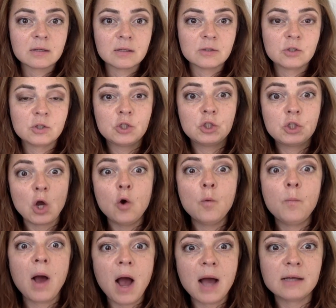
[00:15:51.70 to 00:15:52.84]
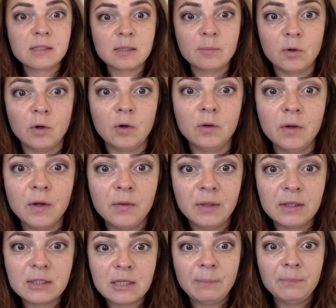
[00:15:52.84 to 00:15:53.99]
so possible
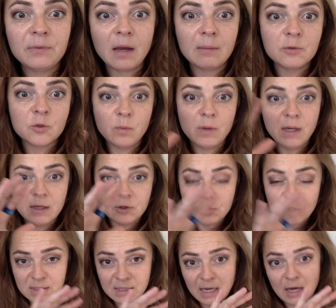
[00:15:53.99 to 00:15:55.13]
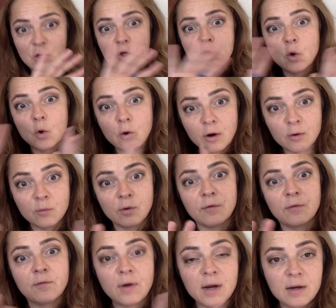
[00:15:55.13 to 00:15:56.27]
that sometimes we just ignore it, we're
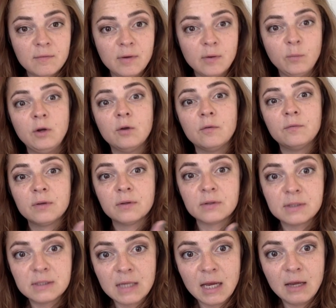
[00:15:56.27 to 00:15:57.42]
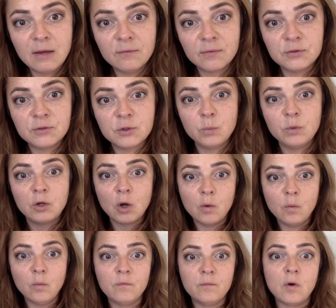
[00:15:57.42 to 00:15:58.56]
afraid of it, we don't feel safe, and so we
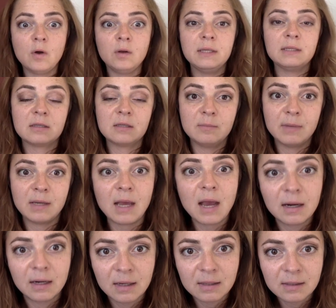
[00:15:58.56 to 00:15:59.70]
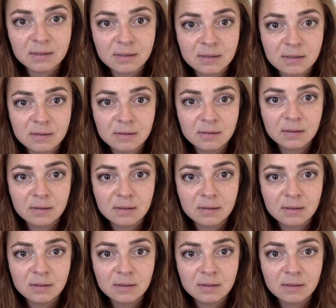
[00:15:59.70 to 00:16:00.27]
fall into the mechanics.